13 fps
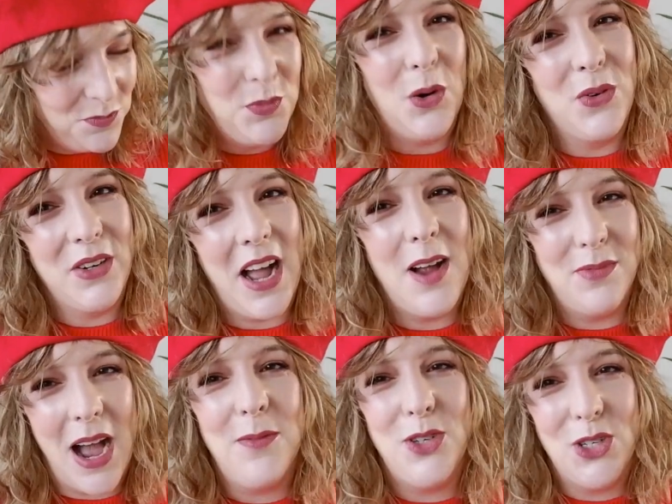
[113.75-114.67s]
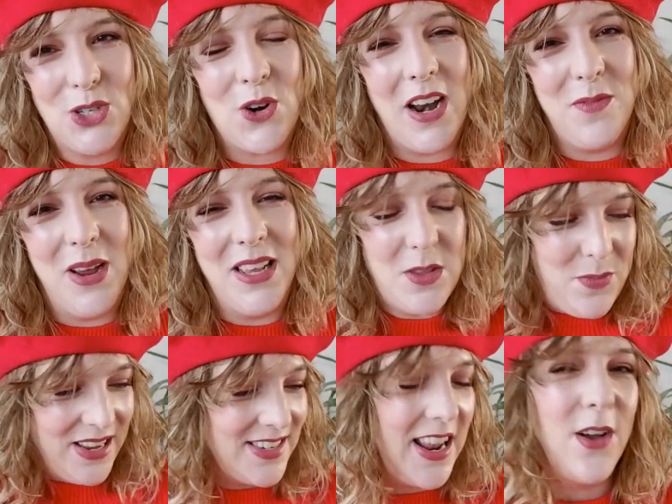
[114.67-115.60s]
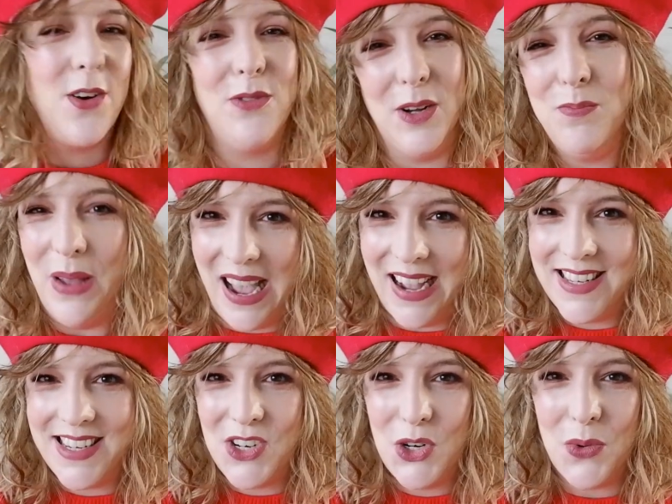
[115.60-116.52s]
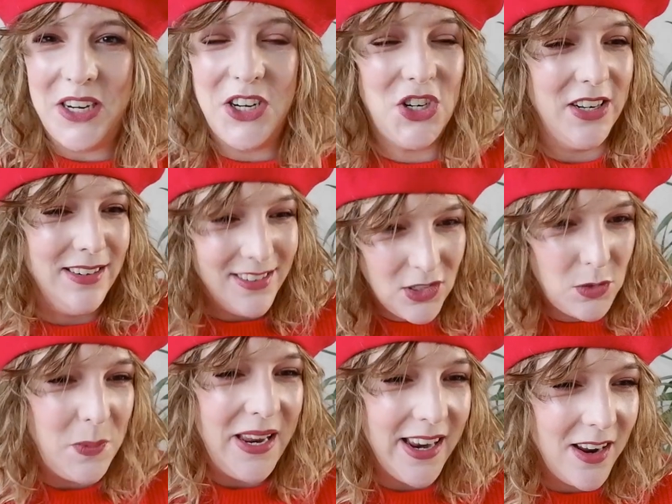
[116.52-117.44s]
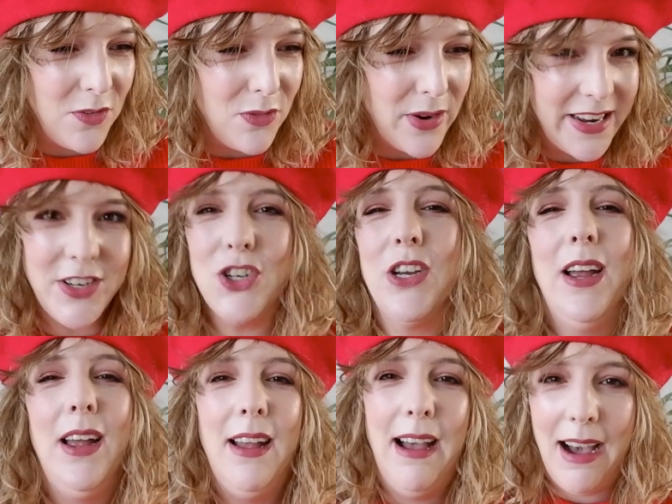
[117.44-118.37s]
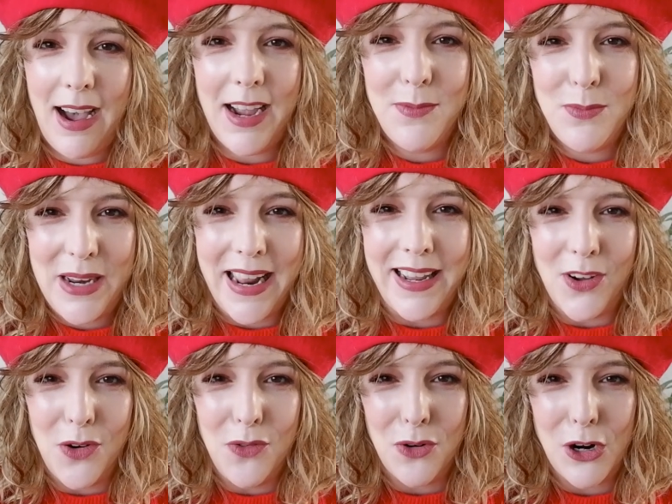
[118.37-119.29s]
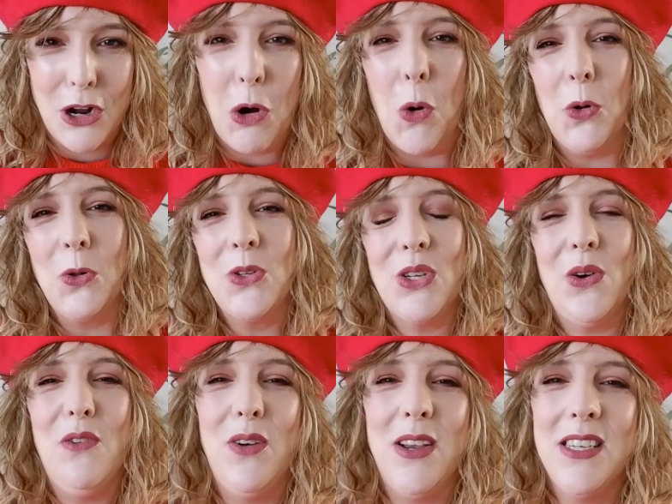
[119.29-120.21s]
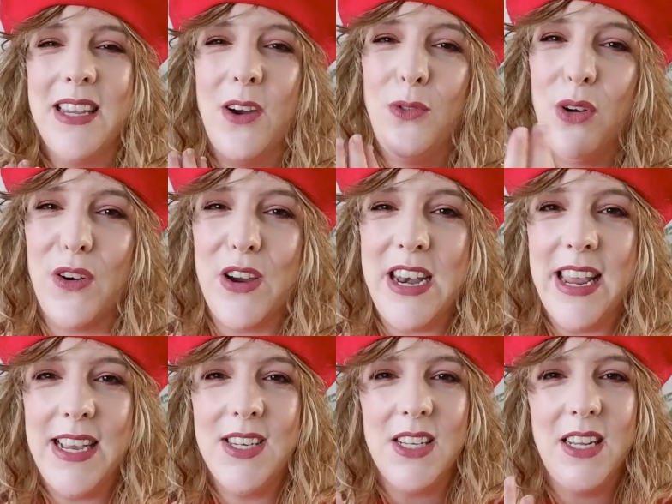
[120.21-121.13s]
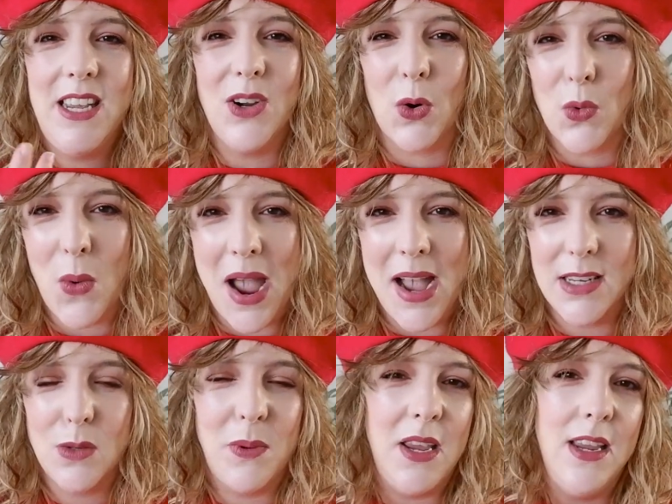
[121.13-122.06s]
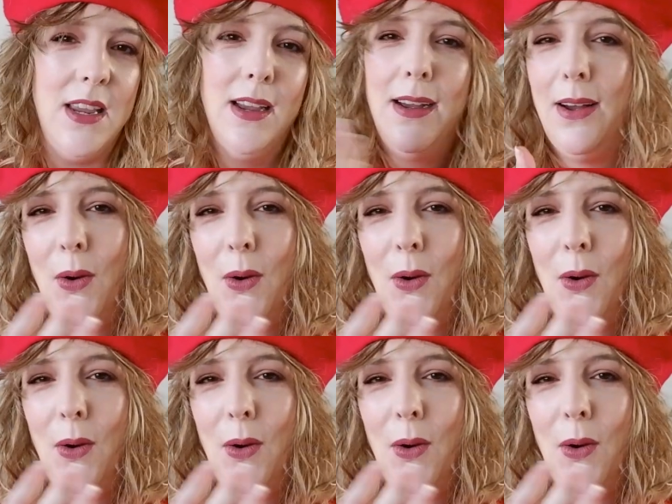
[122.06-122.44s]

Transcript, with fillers: But I'm just trying to make the best out of a bad situation. Speaking of which, I'm getting over a cold, so if I sound very nasally or raspy